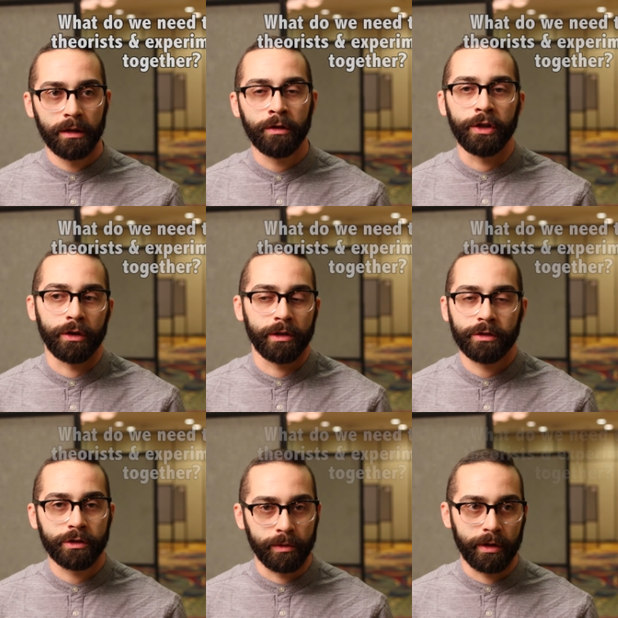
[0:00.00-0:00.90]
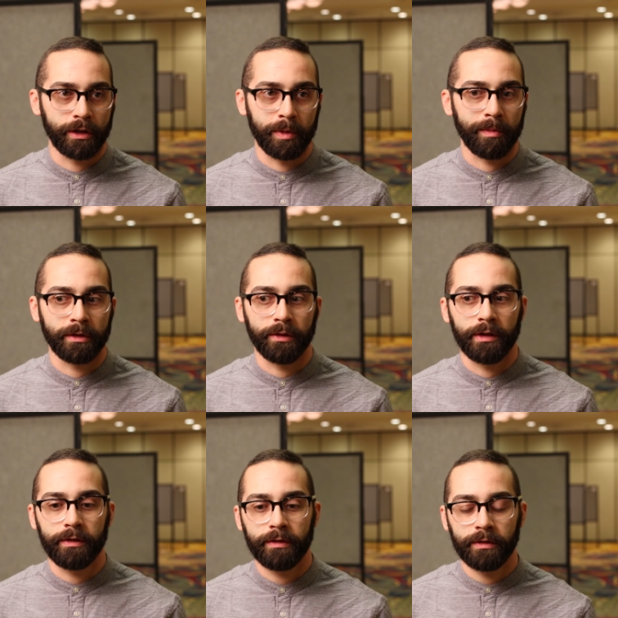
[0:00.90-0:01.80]
theorists with
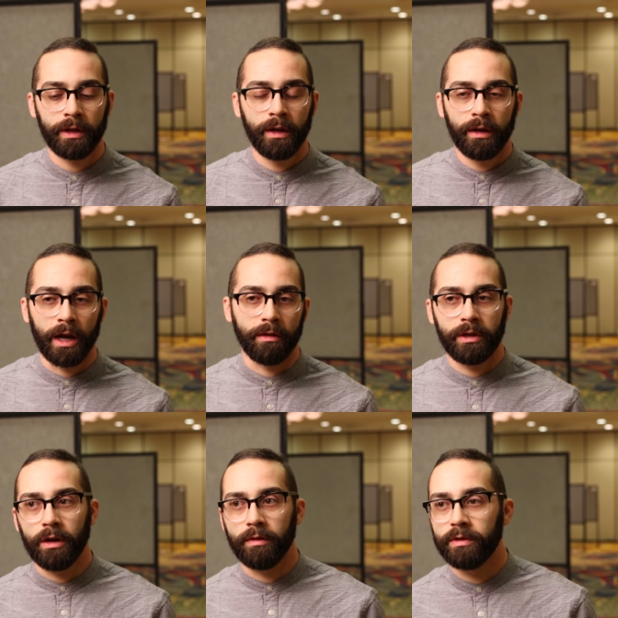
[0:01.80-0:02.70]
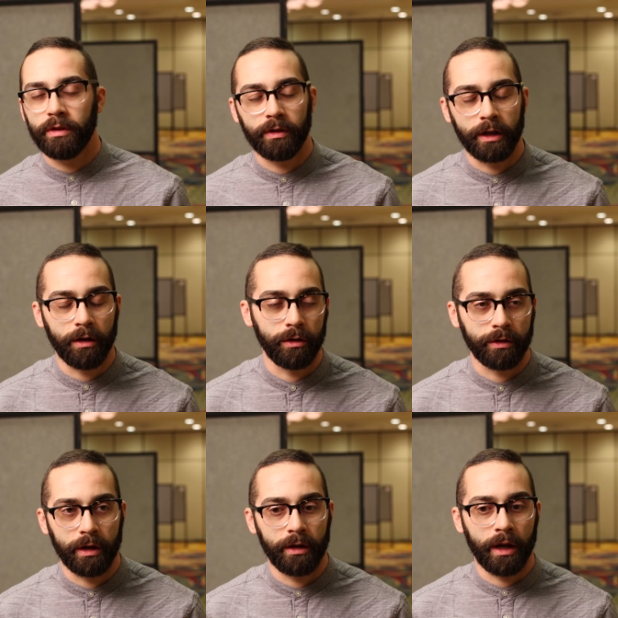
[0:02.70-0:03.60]
experimentalists, having conferences like
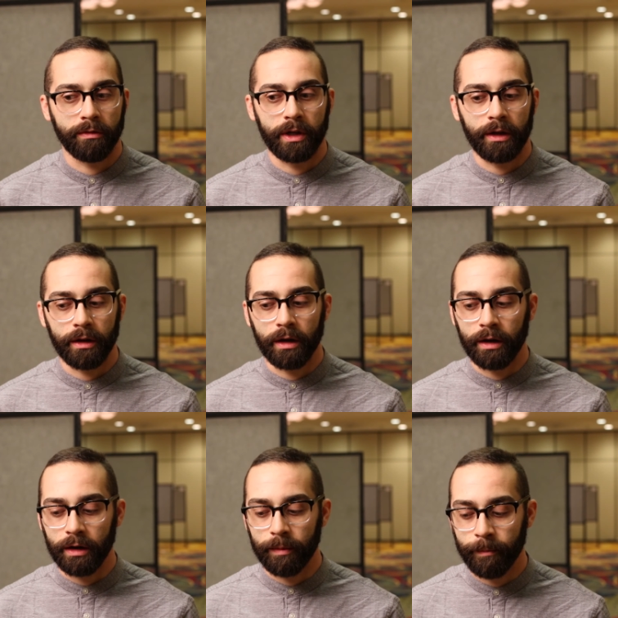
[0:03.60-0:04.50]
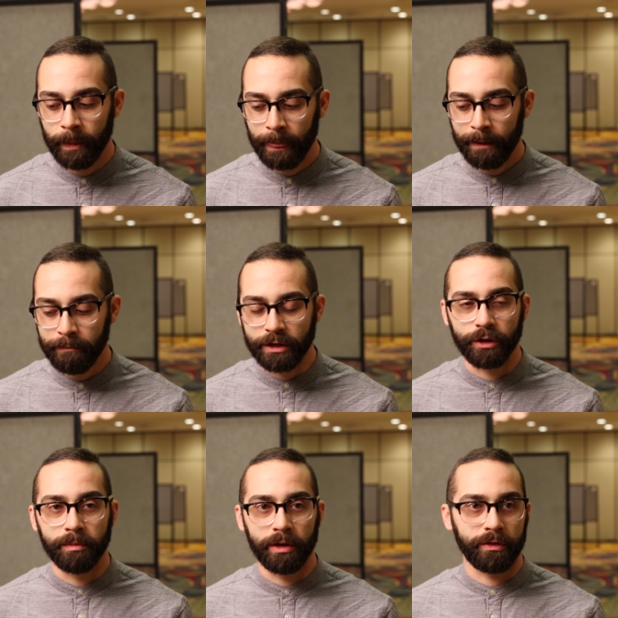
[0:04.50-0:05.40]
Cosyne, having um,
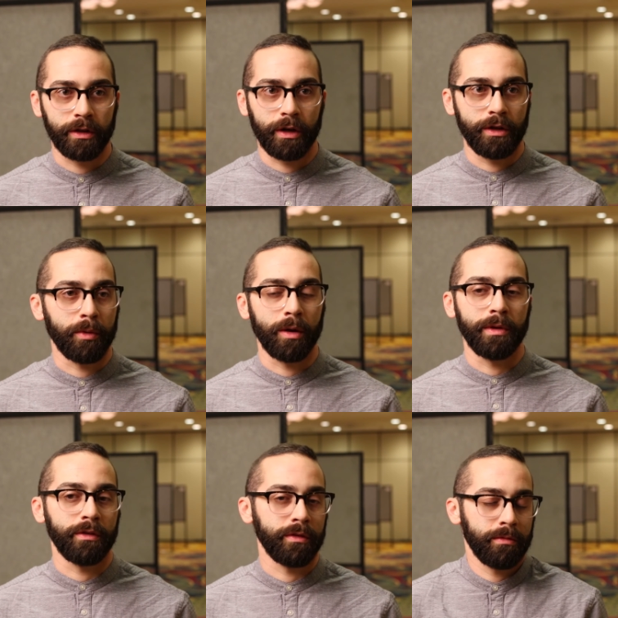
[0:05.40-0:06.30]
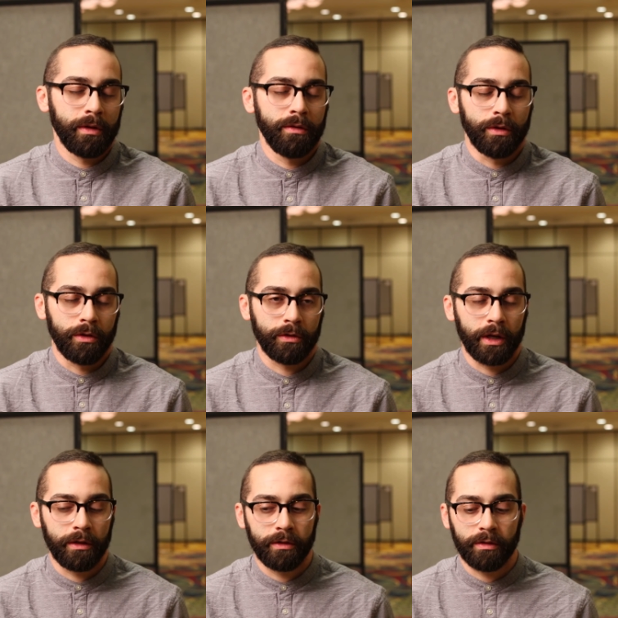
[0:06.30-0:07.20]
interdisciplinary departments in
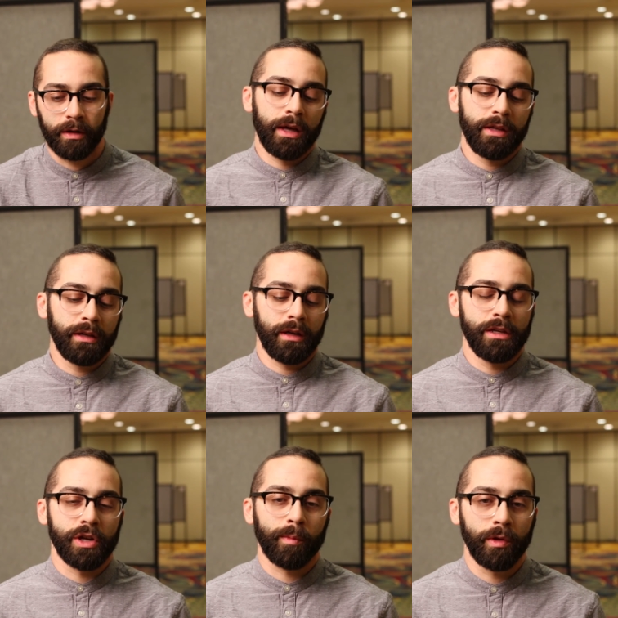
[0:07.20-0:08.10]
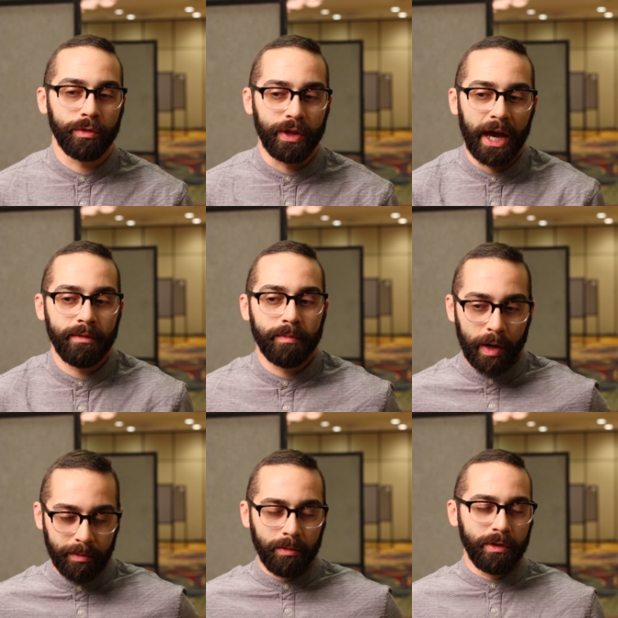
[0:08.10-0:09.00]
neuroscience. I think in general that
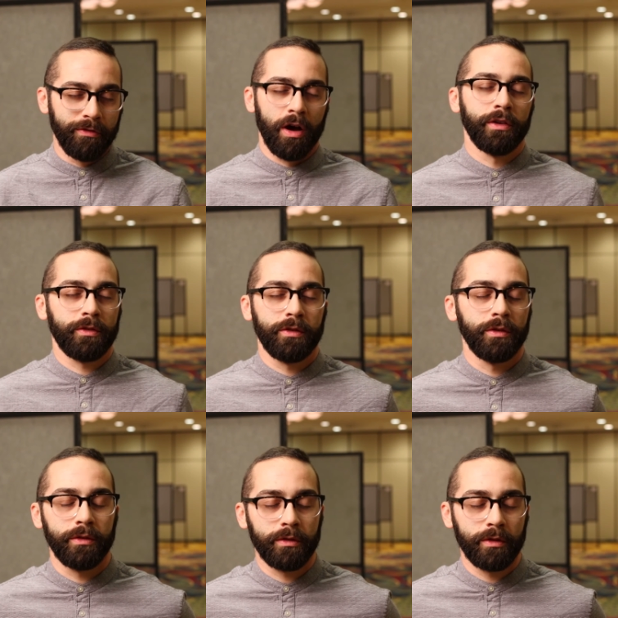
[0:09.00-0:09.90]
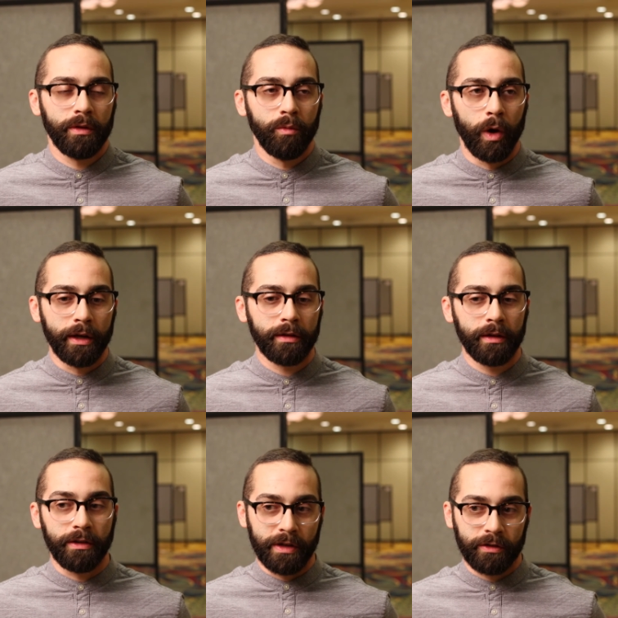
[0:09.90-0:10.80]
probably fosters what
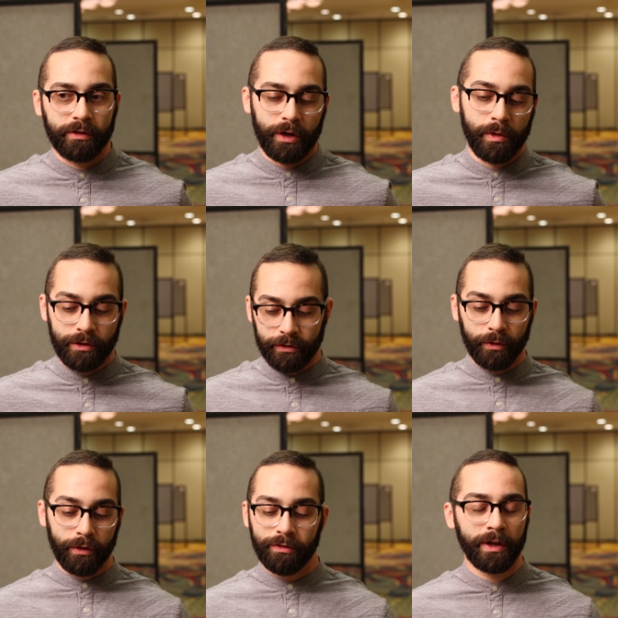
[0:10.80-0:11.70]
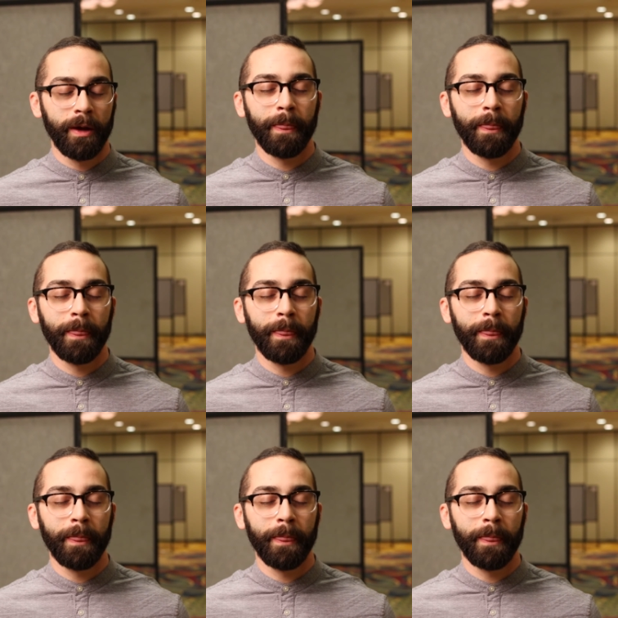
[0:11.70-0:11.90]
is necessary, which is sort of